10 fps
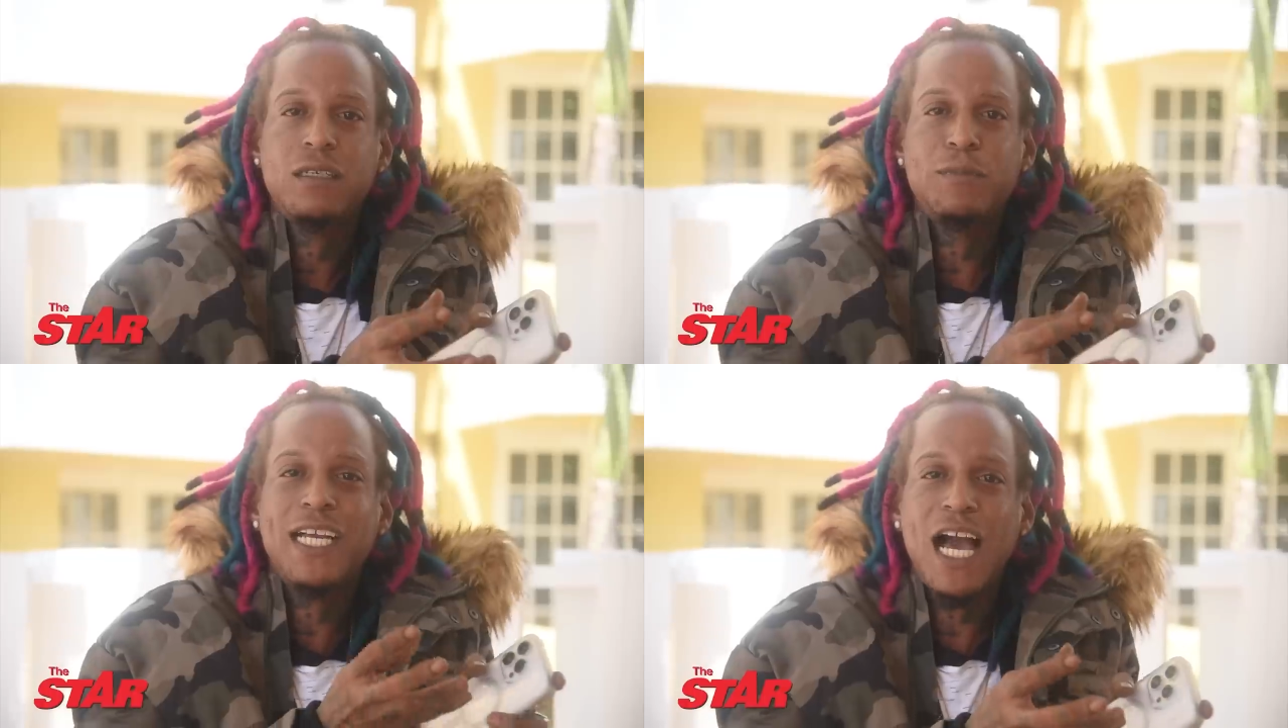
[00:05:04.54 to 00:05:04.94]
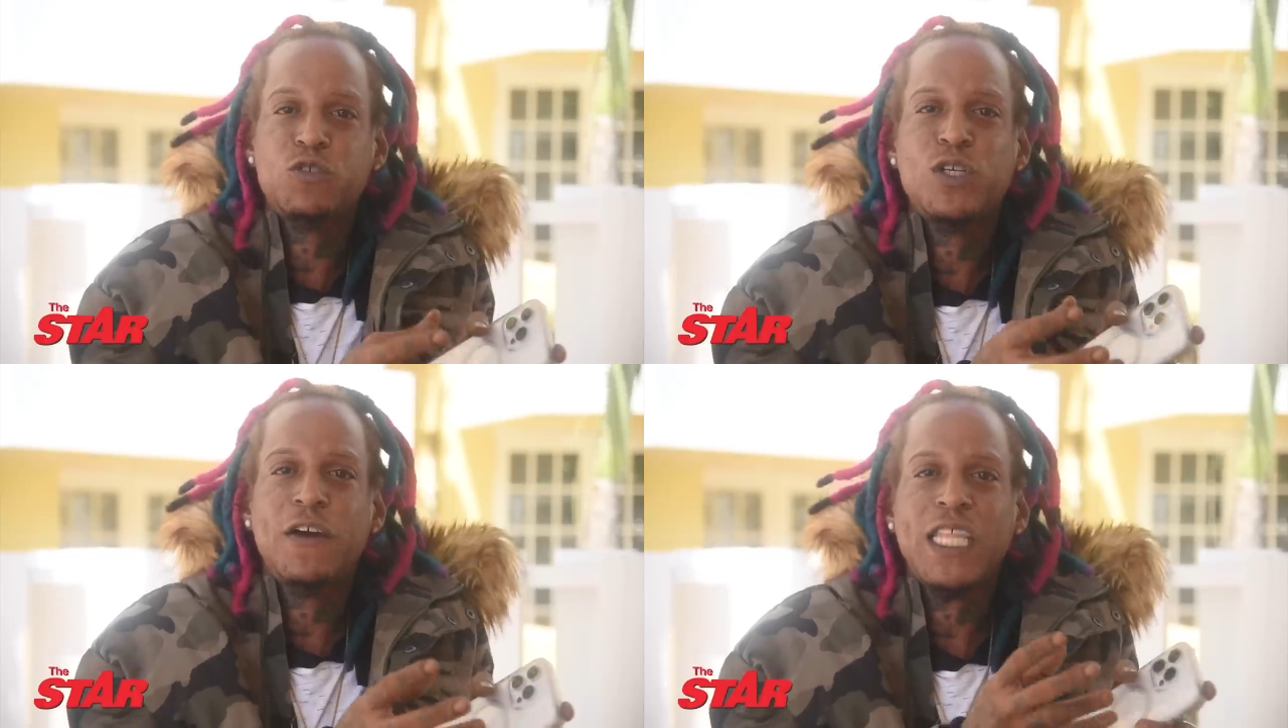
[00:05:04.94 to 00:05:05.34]
Because
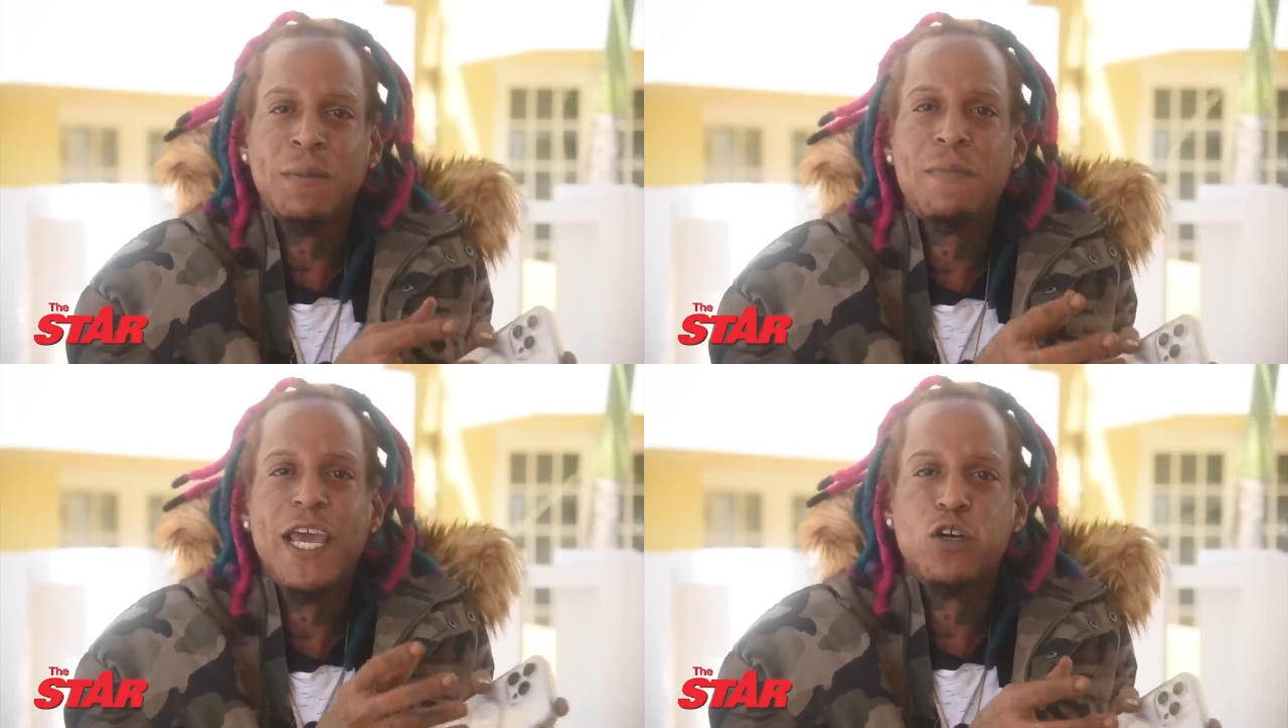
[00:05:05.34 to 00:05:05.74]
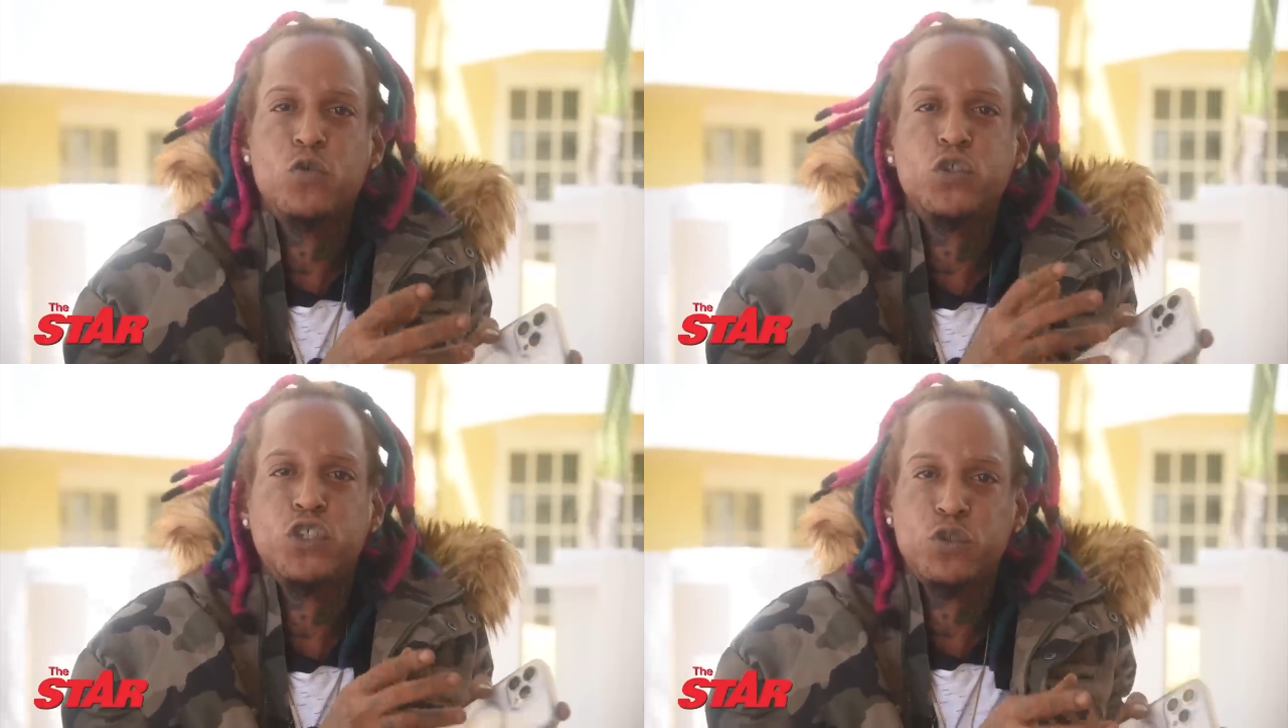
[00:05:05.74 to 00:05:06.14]
we'd have time to buy
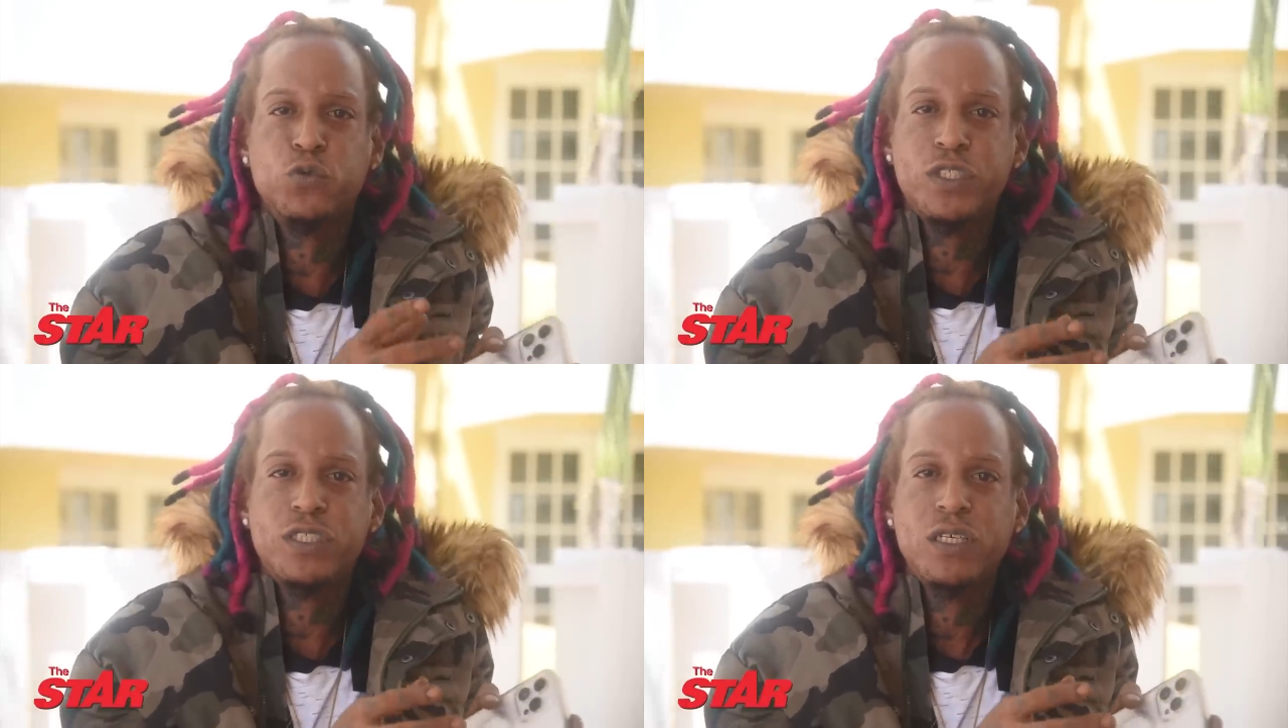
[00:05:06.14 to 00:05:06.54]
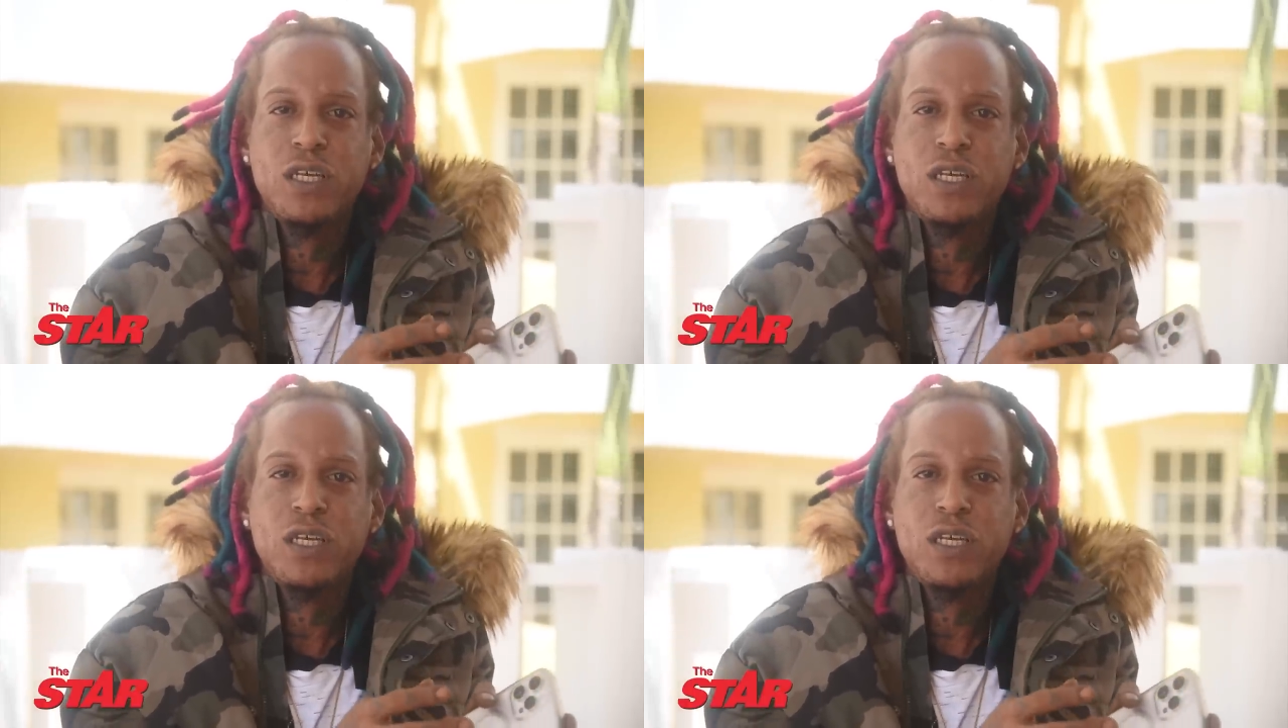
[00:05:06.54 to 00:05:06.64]
Gucci shoes